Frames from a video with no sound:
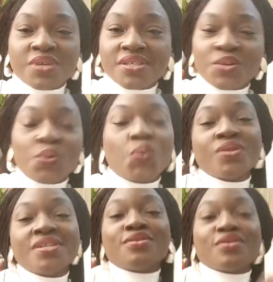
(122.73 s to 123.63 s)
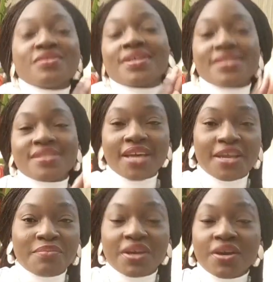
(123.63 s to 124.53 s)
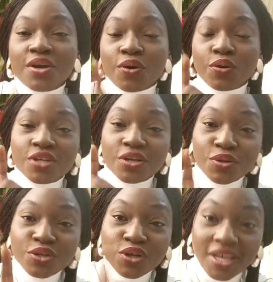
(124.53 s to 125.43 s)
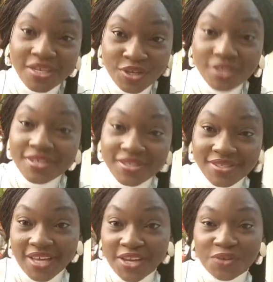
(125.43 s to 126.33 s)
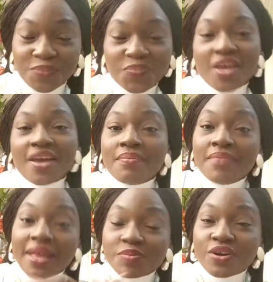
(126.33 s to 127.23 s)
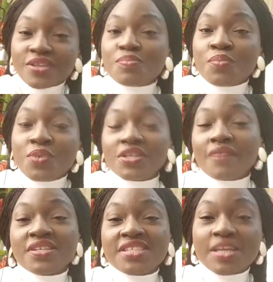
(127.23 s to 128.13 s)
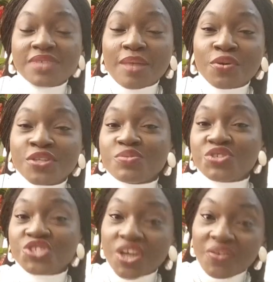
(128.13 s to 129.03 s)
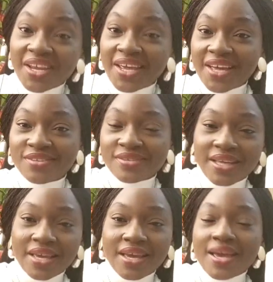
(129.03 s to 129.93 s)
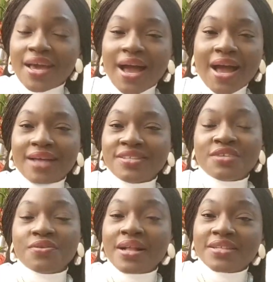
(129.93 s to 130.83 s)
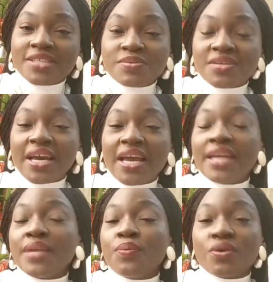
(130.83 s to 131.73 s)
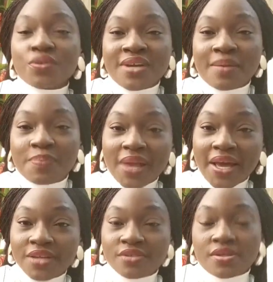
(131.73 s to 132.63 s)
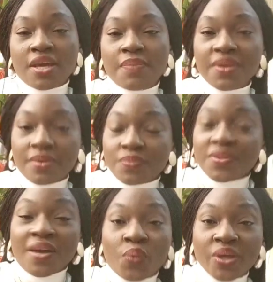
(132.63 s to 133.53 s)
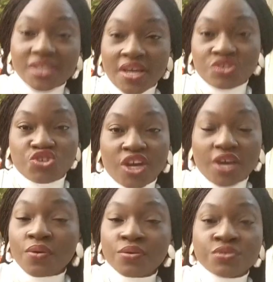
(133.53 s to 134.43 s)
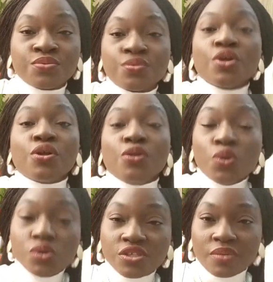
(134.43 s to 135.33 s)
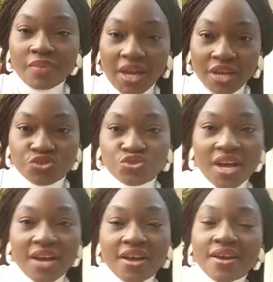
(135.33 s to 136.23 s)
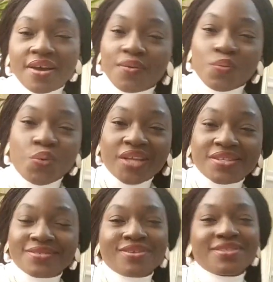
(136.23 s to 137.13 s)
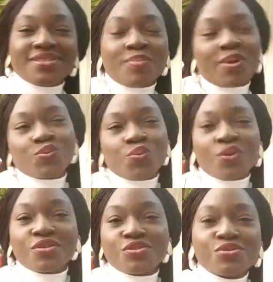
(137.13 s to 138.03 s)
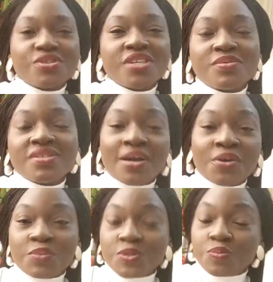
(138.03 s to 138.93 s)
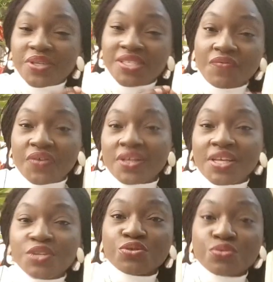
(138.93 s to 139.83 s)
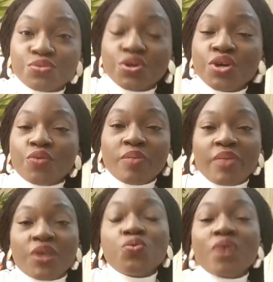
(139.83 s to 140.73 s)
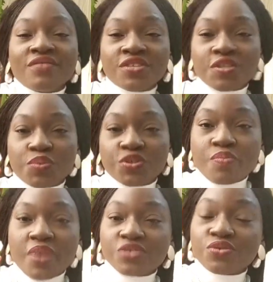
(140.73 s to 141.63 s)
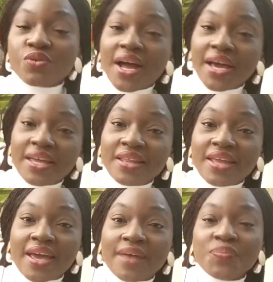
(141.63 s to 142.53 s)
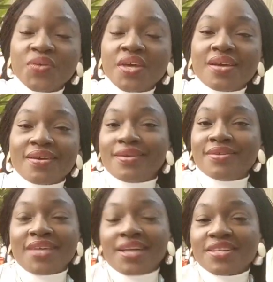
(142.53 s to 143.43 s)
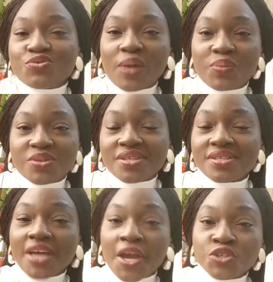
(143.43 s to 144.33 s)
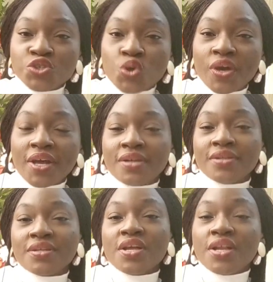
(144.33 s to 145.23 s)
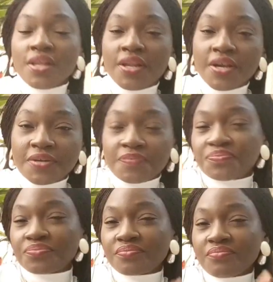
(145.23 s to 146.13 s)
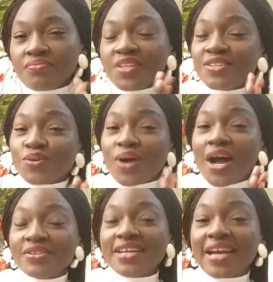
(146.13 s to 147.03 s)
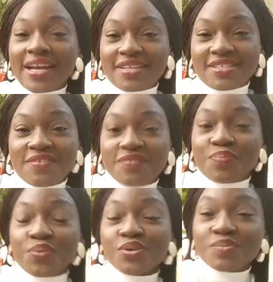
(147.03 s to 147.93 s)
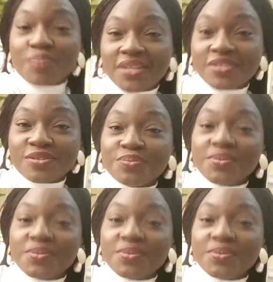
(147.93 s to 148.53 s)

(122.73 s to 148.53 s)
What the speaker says: me and say, no, this does not concern me. Hold on, it does concern you. That's because most of the tips I'm going to be sharing here today are general tips that anyone could apply to keep their weight in check or to lose some extra weight. Just about one or two tips that are going to be specifically to women who have just put to bed. So hang in there, take this ride with us, enjoy and learn. So how did I achieve postpartum